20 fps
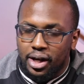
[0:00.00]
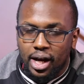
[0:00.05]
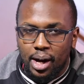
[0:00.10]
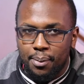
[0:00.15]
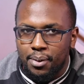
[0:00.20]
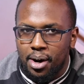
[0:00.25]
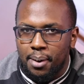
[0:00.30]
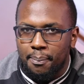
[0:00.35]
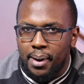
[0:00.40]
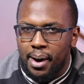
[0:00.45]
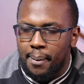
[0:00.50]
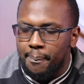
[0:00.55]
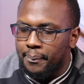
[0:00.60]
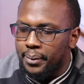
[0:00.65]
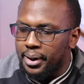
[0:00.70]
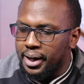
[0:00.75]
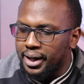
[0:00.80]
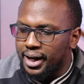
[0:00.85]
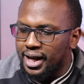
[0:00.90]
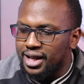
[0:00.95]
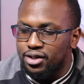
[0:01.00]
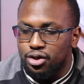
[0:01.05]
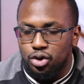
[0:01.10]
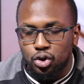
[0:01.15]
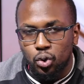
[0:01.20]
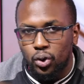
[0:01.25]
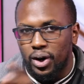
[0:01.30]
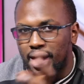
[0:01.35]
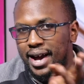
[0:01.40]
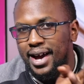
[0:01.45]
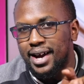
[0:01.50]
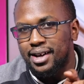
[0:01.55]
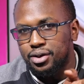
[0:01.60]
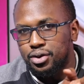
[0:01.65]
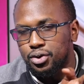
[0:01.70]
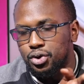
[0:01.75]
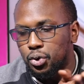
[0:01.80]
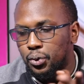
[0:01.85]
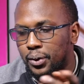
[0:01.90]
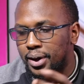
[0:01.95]
camera bump, it has 2
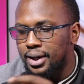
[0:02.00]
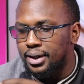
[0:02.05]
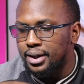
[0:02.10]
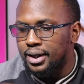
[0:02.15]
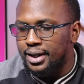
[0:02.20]
layers to it.